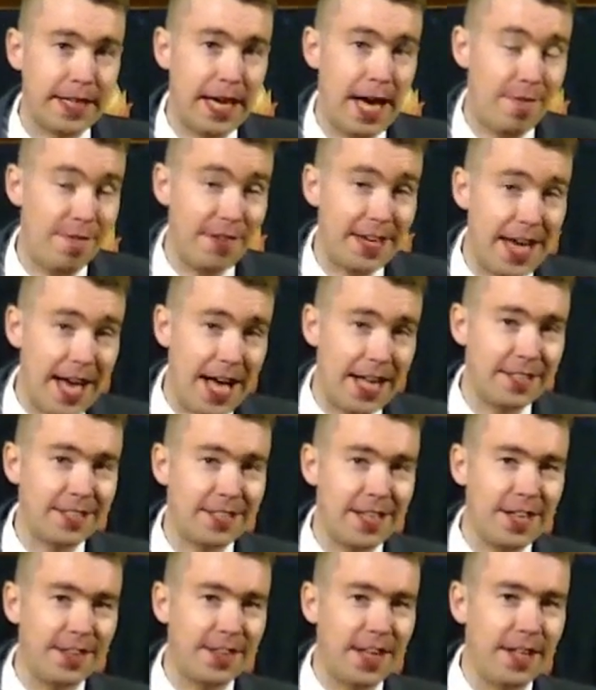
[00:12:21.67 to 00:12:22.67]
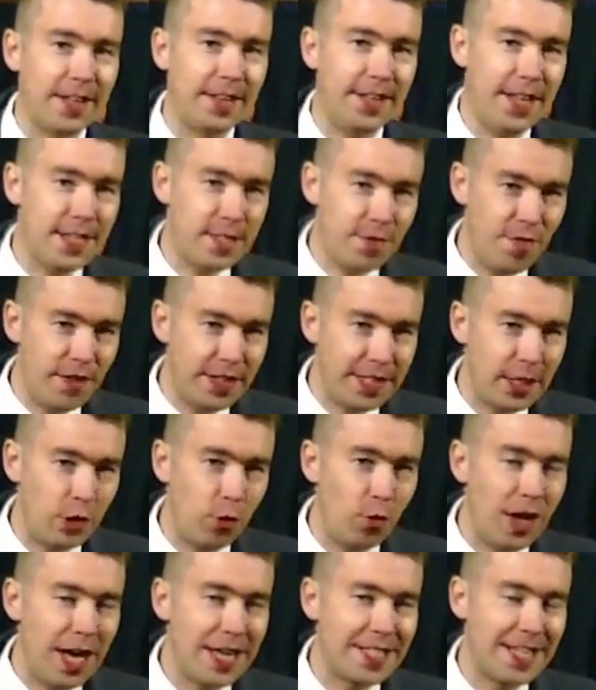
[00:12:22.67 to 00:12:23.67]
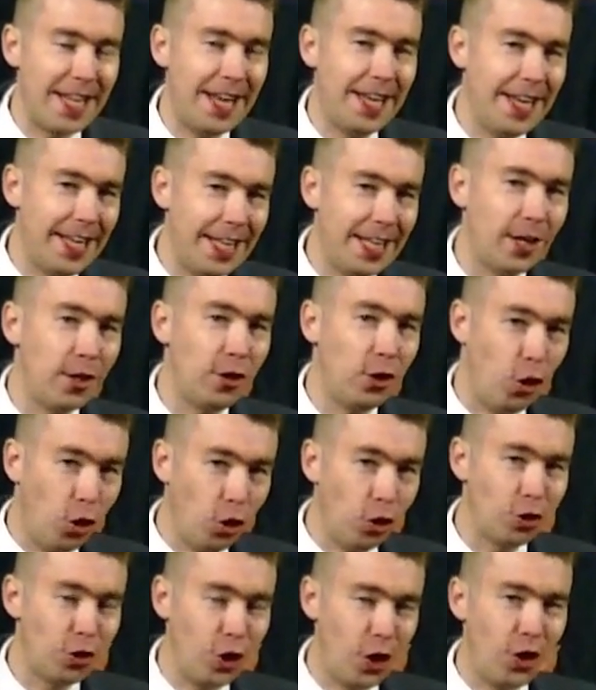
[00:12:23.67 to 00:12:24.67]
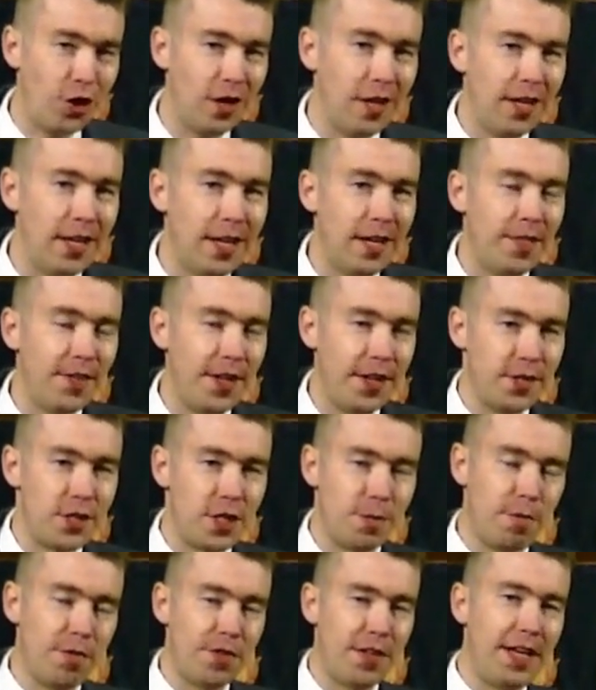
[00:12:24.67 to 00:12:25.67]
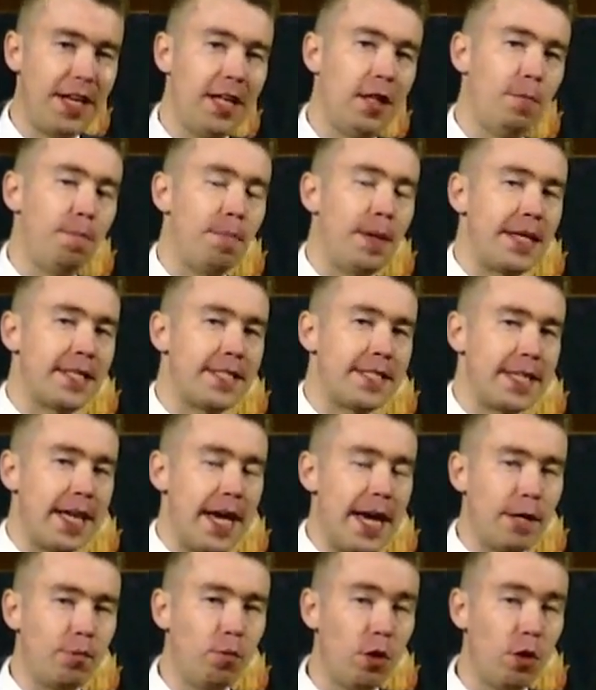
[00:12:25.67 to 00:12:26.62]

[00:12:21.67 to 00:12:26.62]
caveat that this video is a little longer than some of the little PCI